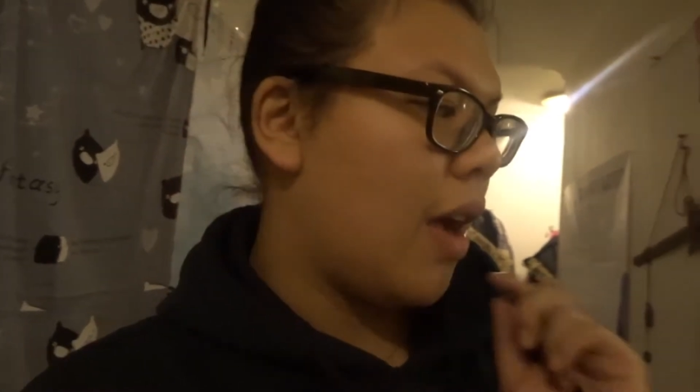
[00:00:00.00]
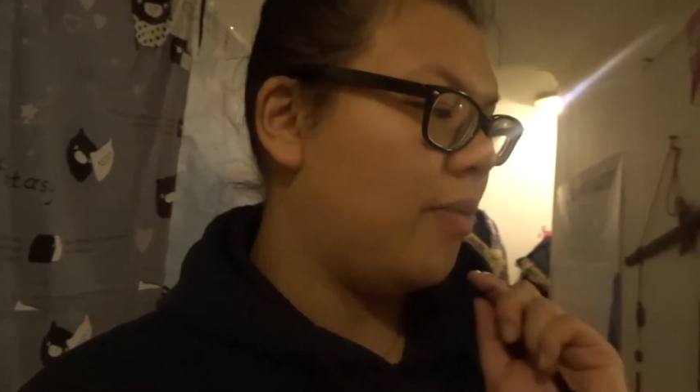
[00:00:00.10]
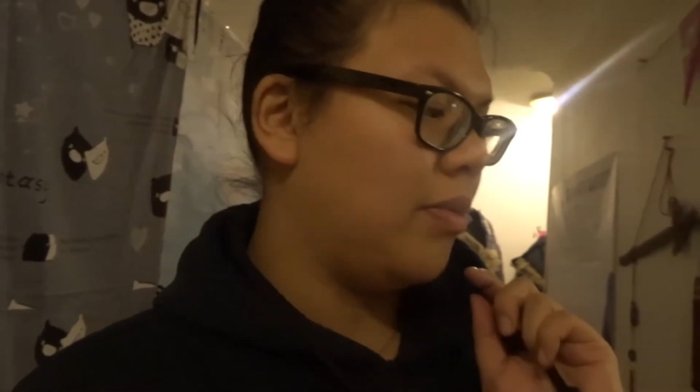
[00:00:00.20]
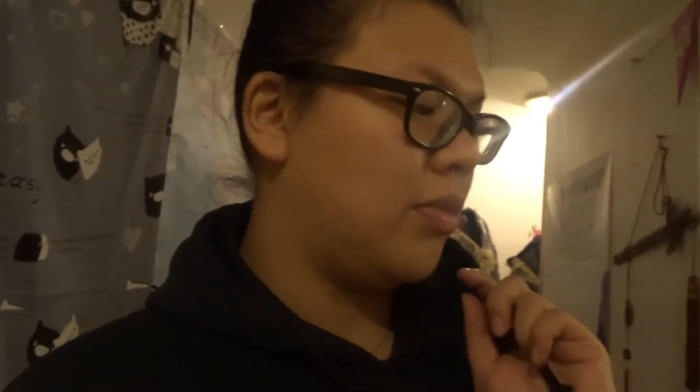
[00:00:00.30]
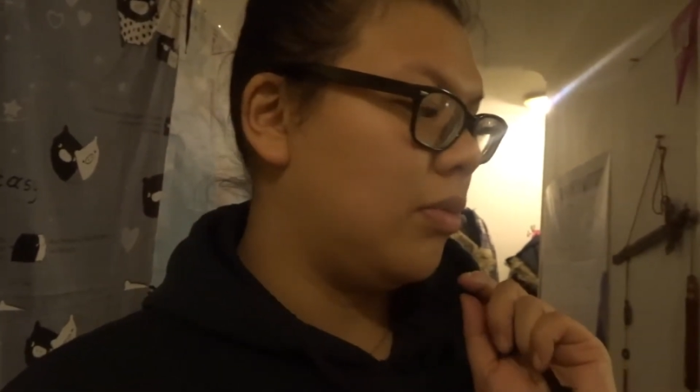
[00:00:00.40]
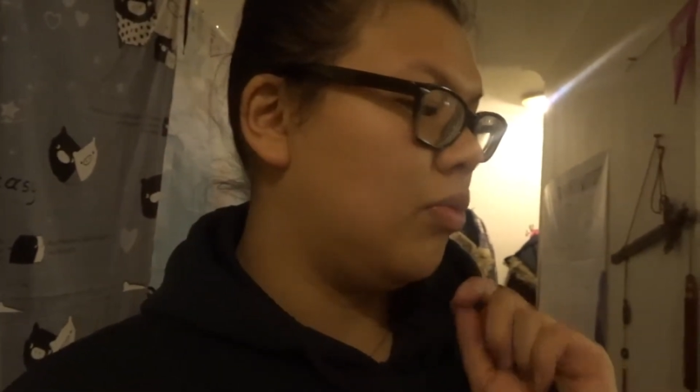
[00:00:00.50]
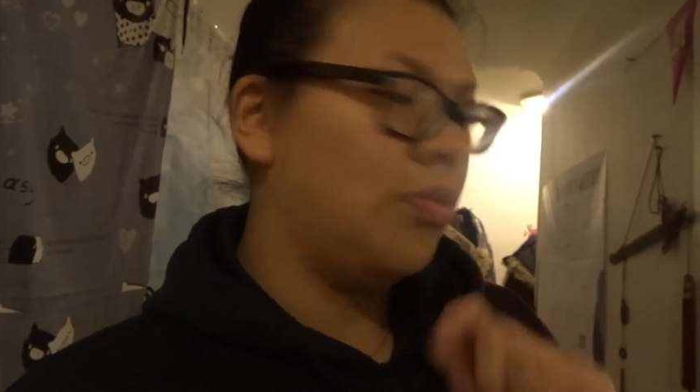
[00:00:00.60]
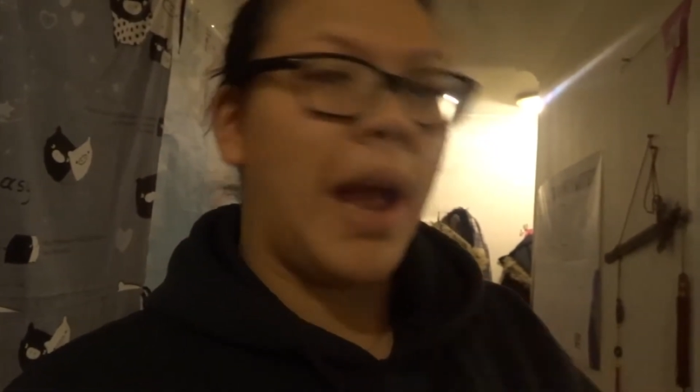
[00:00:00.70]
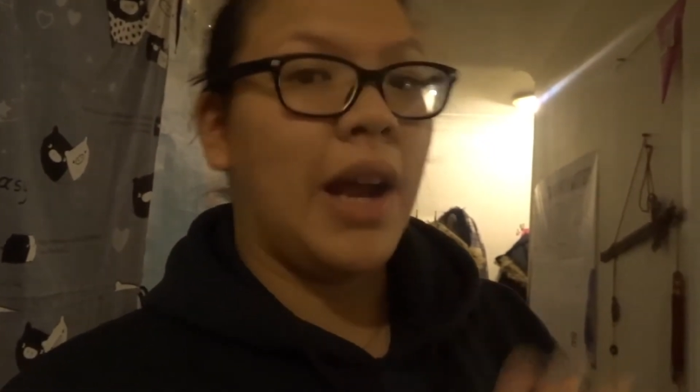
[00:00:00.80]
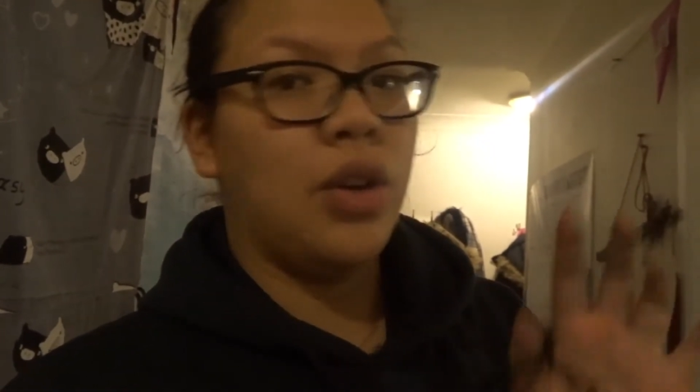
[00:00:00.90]
I'm
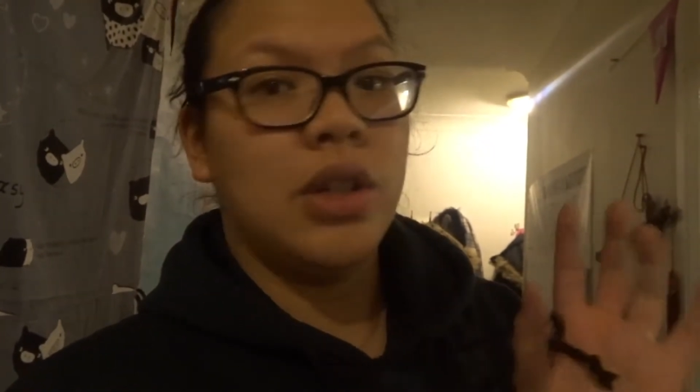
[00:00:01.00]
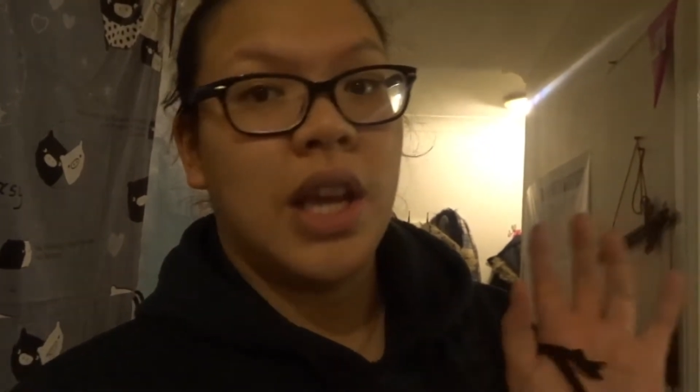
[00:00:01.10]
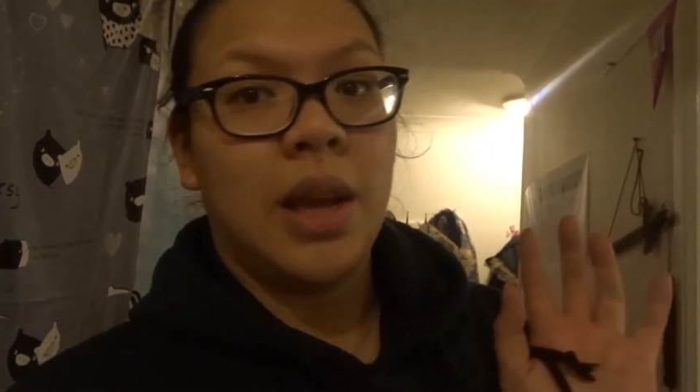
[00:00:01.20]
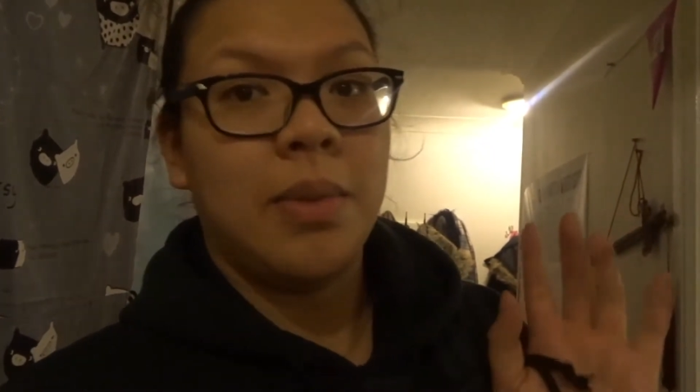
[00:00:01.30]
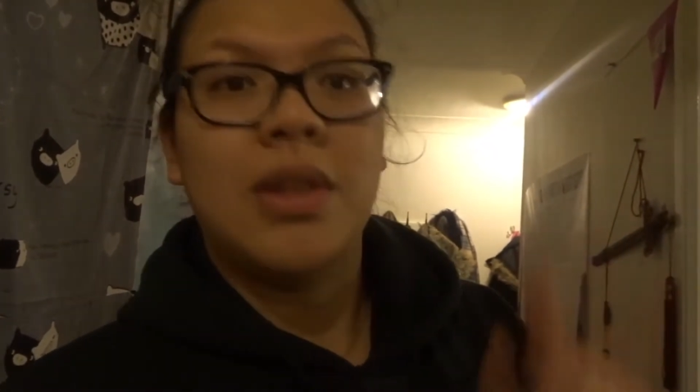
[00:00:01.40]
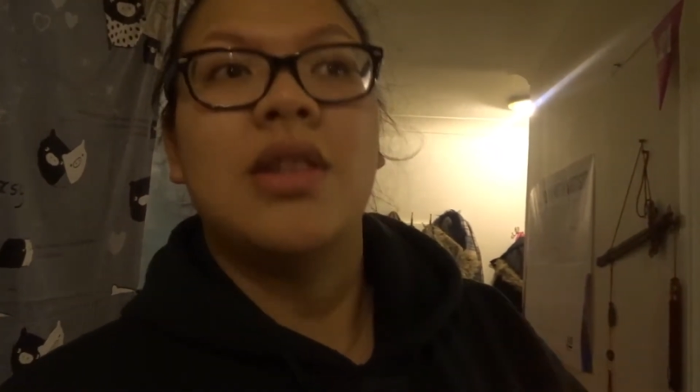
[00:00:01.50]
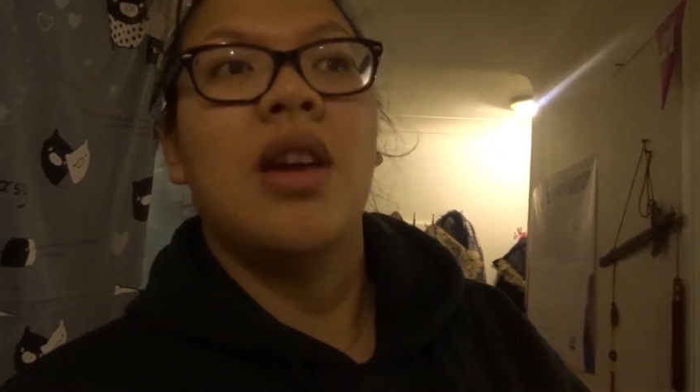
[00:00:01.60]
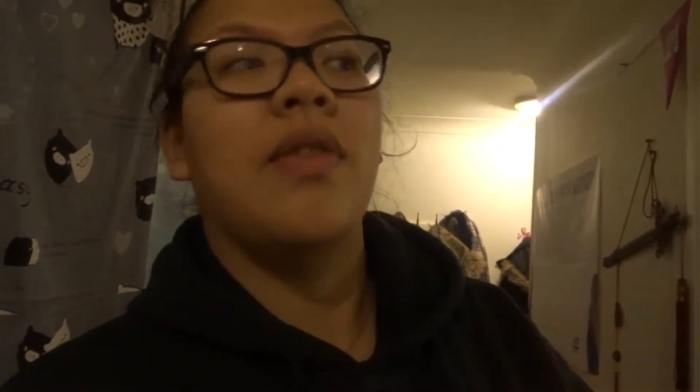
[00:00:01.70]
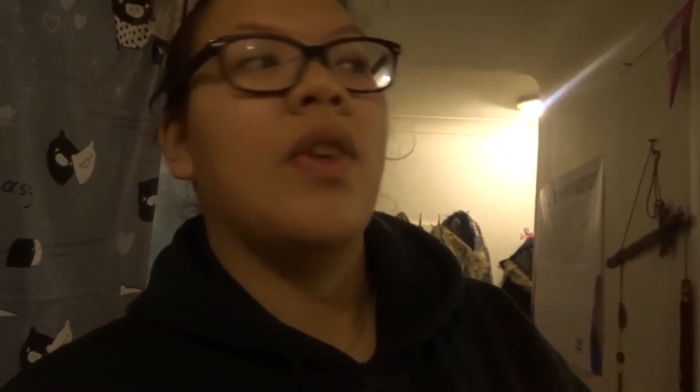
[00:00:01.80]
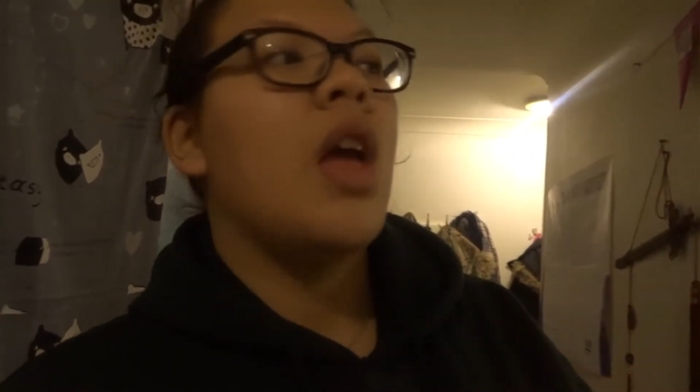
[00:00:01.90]
bang on time and stuff.